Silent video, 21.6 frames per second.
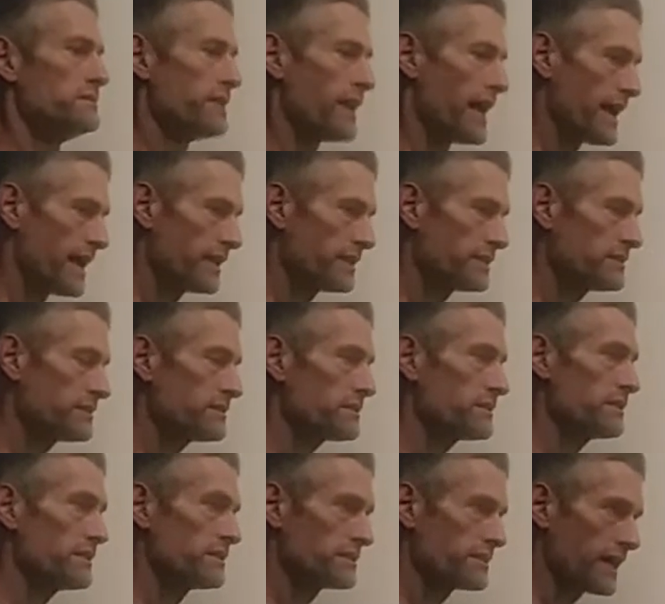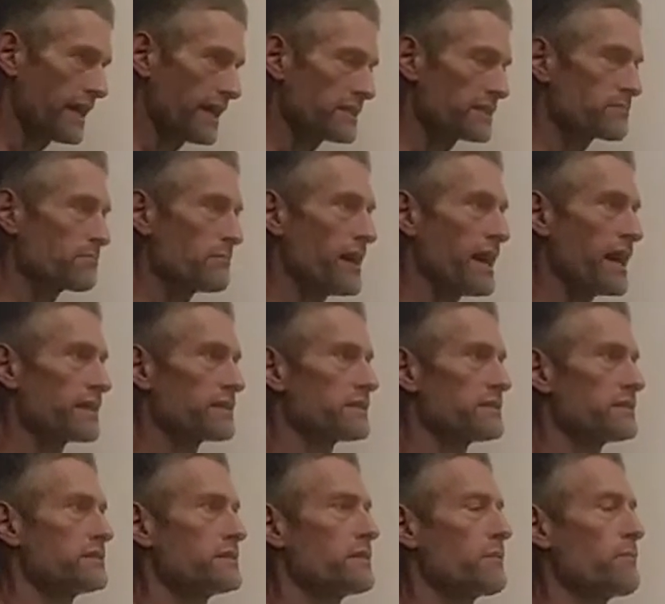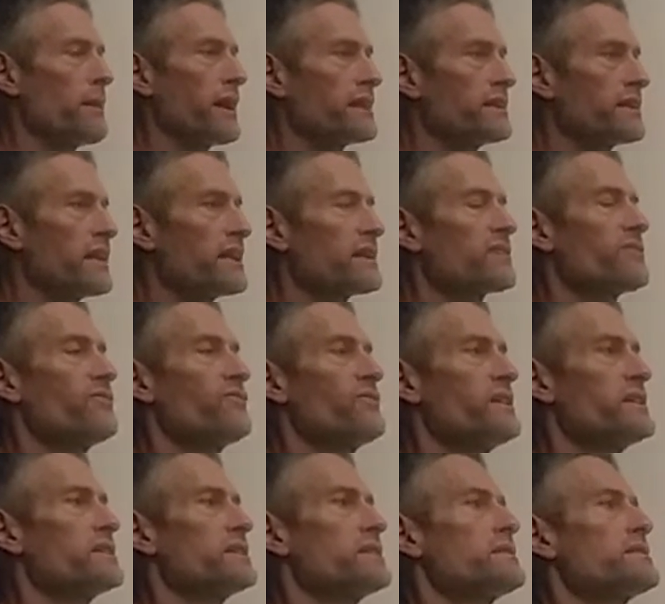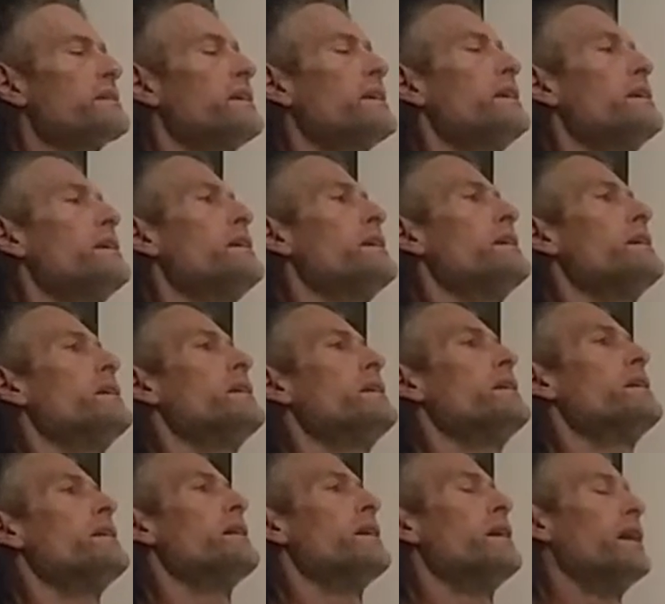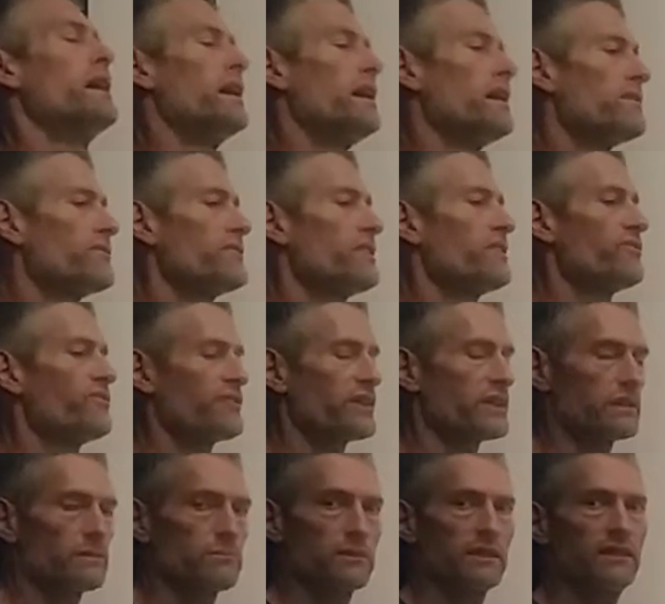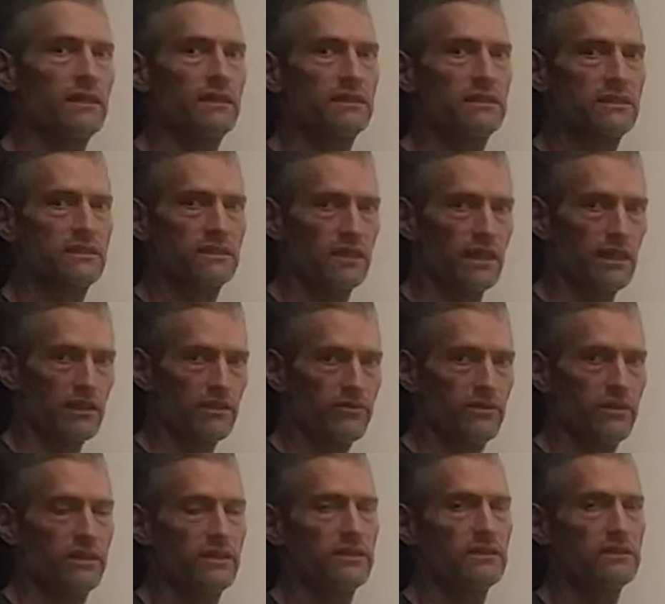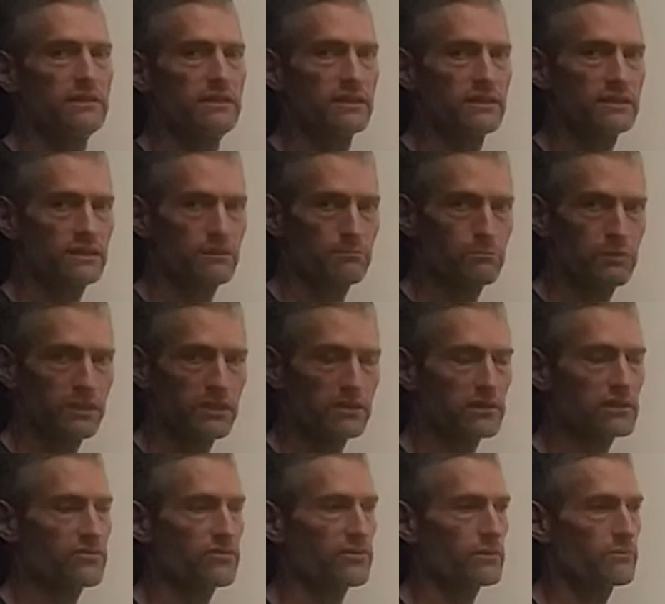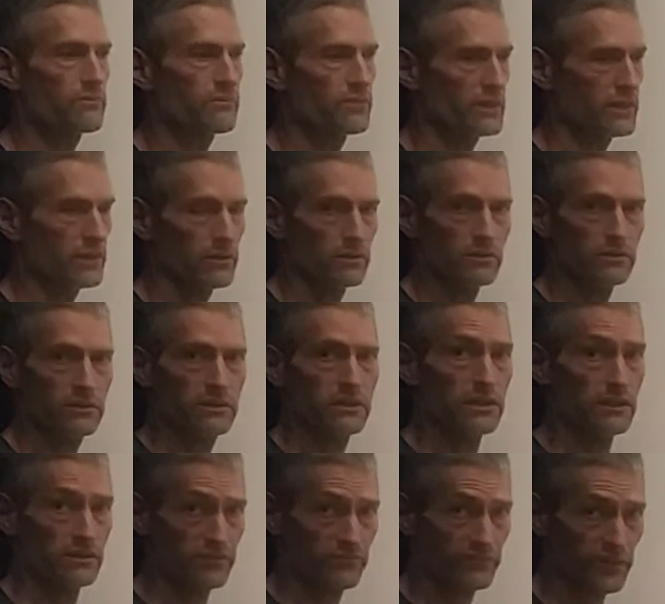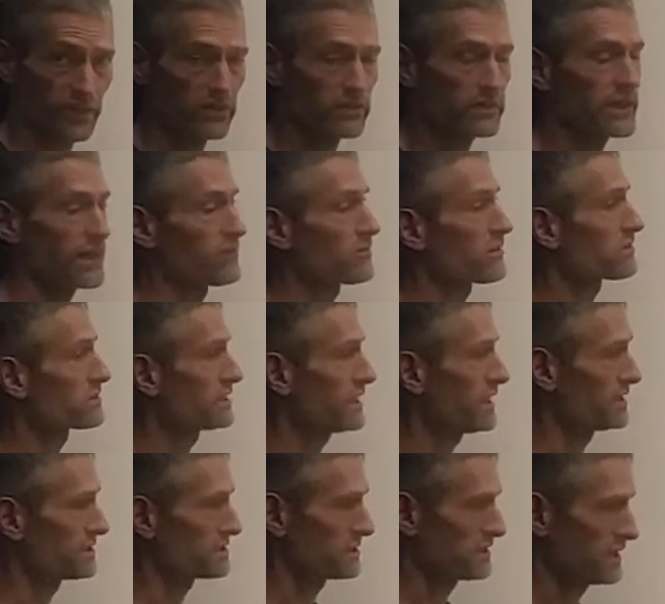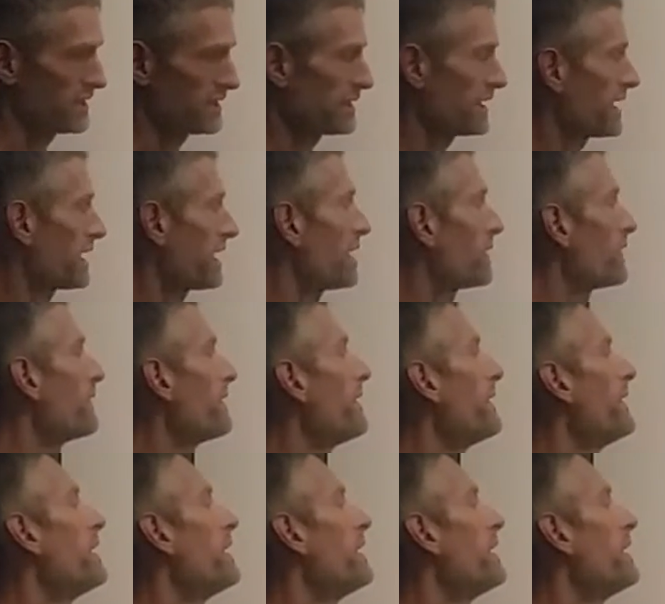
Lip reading: in Don's model, the magnetic field of the filament itself disappears from view in Faraday rotation anyhow,